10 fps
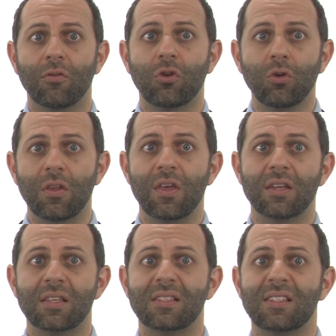due to
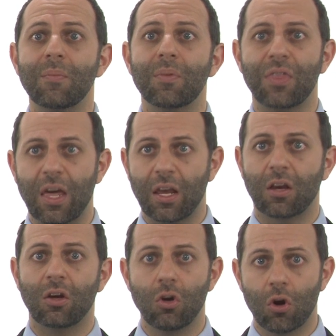this
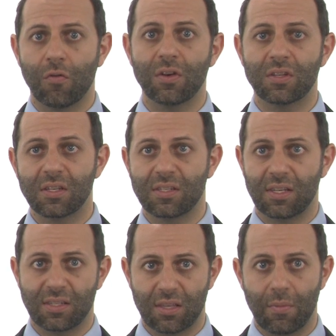sympathetic nervous
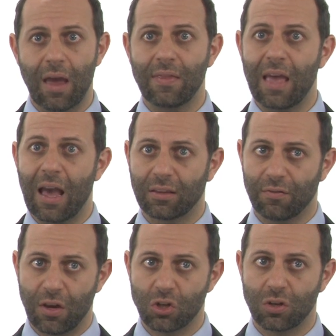system and the
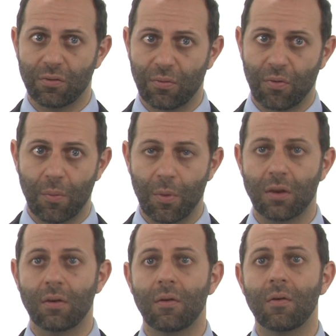activation from it.